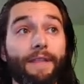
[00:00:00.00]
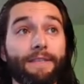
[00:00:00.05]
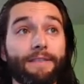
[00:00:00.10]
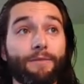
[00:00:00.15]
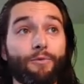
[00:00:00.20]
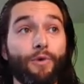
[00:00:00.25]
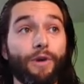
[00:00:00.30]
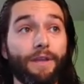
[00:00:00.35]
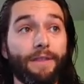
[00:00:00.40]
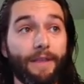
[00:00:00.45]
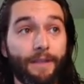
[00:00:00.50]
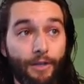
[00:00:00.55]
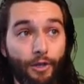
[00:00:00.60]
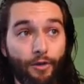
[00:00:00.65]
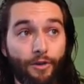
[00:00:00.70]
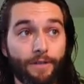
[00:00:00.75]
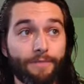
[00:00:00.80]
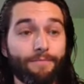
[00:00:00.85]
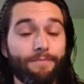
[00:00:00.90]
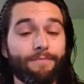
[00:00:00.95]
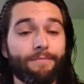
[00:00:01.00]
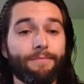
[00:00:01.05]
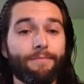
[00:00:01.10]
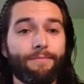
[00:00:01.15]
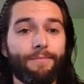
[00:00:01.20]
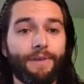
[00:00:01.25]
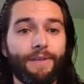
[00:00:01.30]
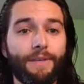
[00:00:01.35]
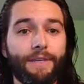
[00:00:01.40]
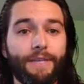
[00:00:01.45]
That's a way that you can
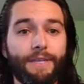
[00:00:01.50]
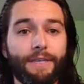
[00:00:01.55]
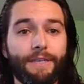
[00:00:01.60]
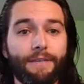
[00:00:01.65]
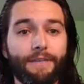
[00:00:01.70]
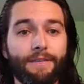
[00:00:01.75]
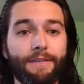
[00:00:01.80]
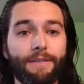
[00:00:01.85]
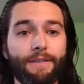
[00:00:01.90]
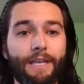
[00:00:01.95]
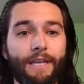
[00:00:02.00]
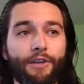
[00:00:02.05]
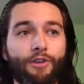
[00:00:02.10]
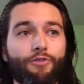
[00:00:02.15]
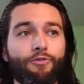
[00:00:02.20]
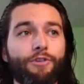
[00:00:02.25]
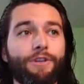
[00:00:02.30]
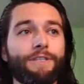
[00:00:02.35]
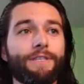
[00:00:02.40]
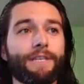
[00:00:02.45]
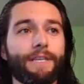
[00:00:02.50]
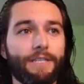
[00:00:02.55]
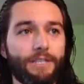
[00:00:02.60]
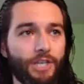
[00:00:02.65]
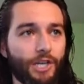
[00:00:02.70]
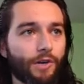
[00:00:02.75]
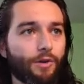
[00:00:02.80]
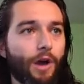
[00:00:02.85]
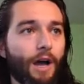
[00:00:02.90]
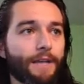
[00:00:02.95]
be increasing in
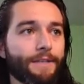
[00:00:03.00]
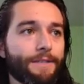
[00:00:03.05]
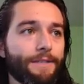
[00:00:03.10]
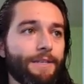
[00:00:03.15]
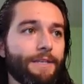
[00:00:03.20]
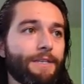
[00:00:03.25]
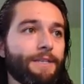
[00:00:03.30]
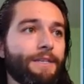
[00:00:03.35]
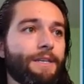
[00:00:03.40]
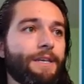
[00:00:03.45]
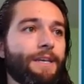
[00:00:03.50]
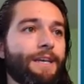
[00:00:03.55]
generosity.